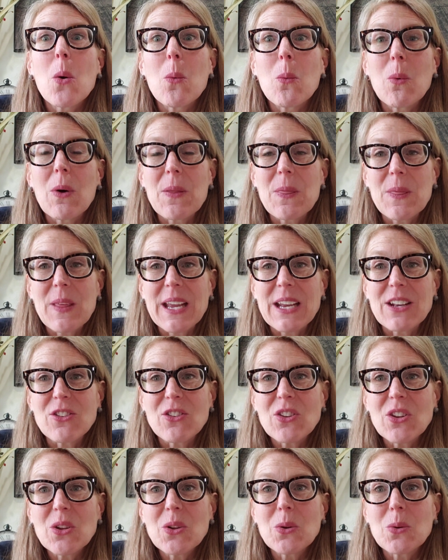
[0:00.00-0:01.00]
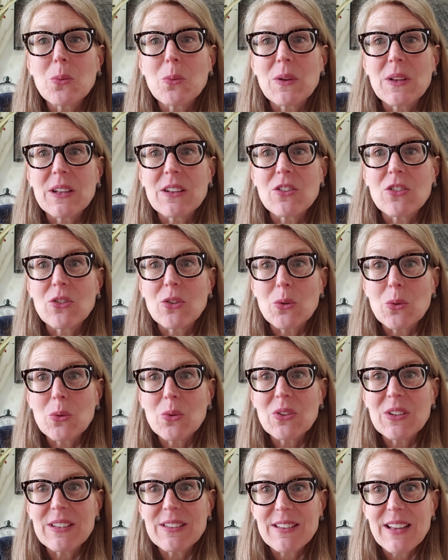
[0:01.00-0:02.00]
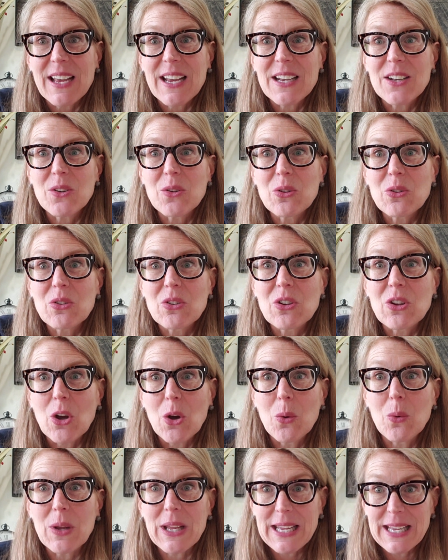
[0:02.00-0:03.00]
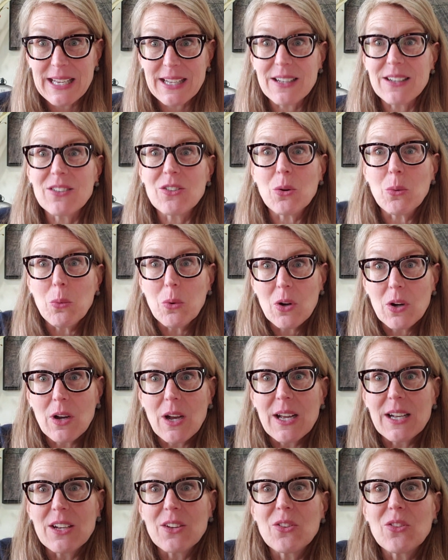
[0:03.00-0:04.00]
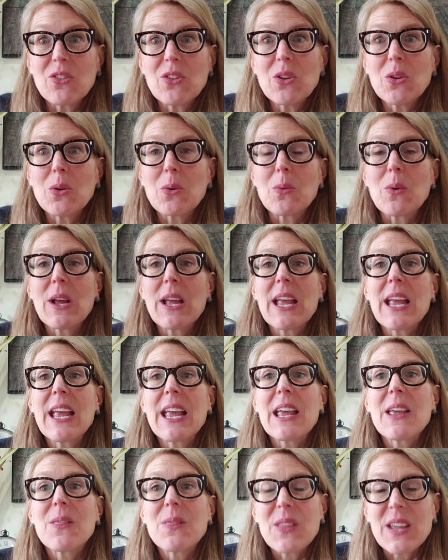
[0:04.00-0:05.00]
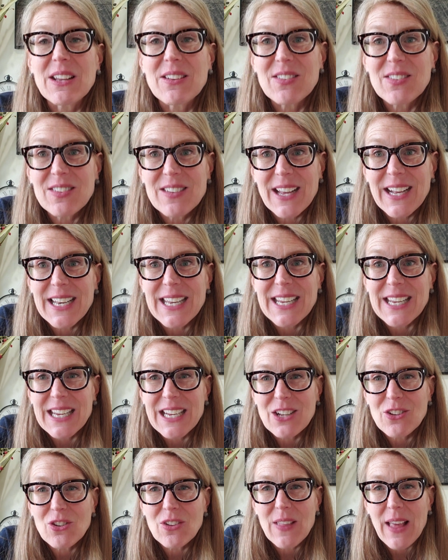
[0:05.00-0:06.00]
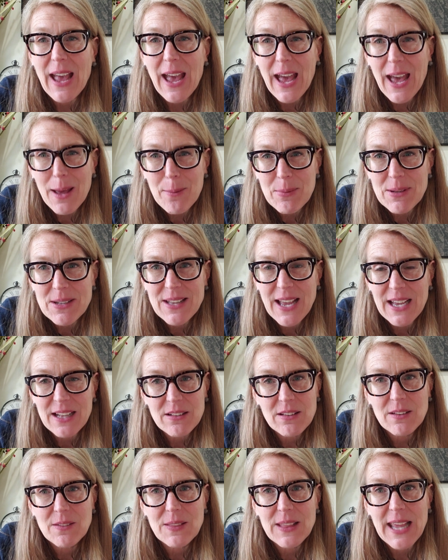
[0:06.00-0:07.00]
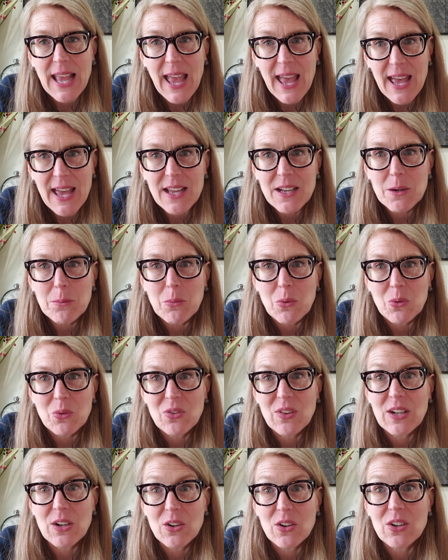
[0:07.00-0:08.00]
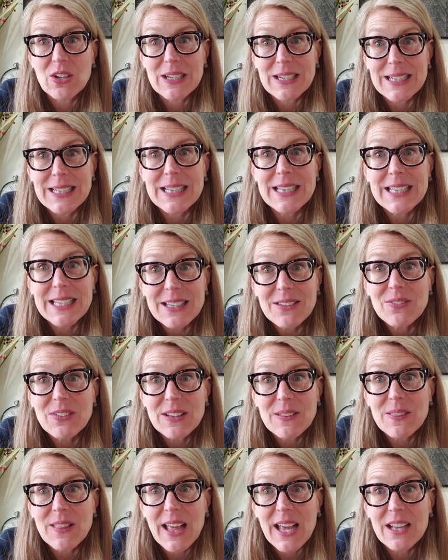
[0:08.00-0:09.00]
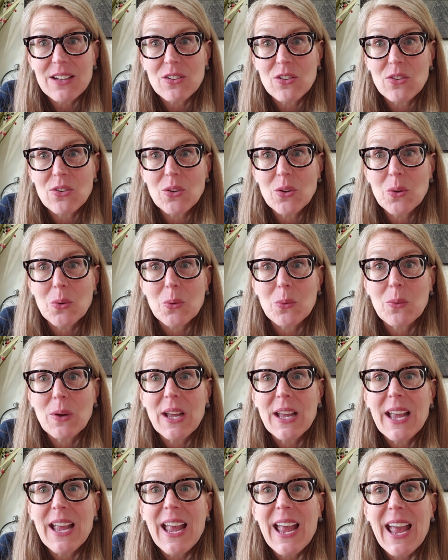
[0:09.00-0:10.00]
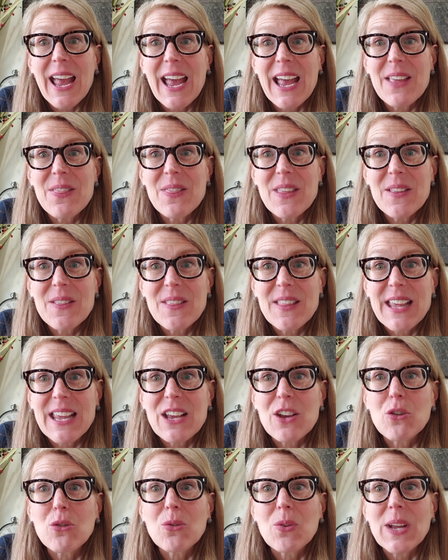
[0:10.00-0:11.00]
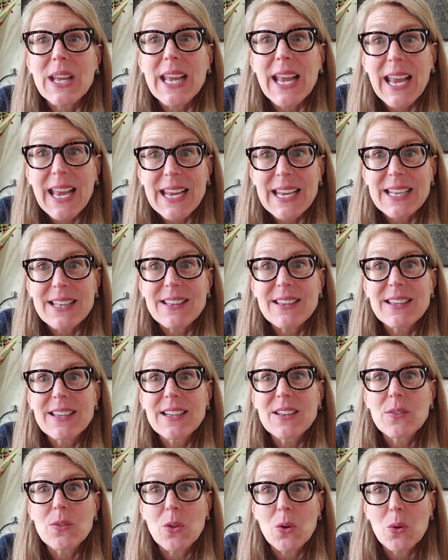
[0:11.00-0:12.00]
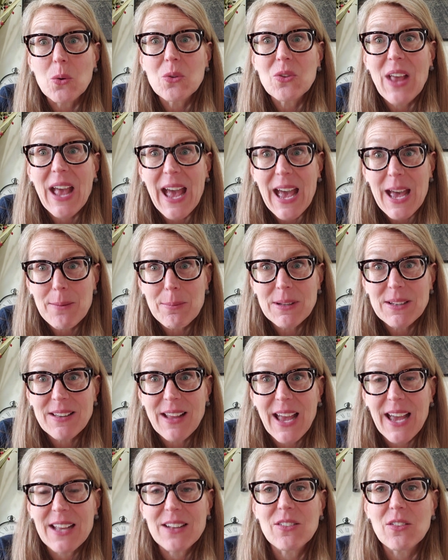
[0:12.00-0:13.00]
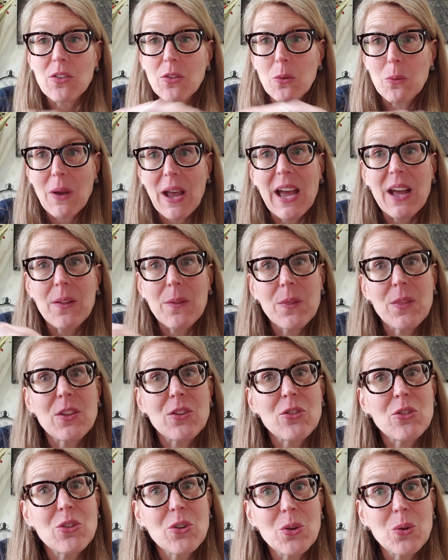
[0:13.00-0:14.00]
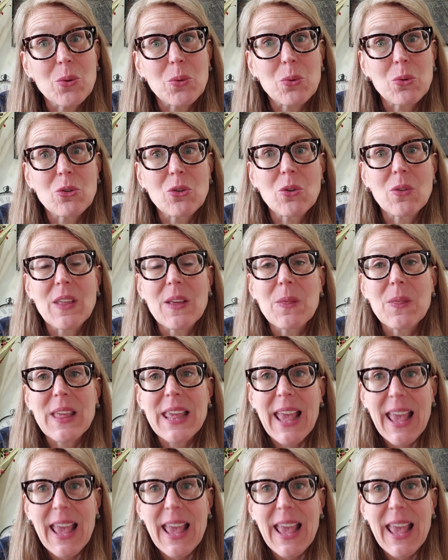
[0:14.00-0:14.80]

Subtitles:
What they do when zoo designers go in to work on a zoo, they study each of the habitats of the animals that are going to live in that zoo. And then they create those habitats throughout the zoo so that the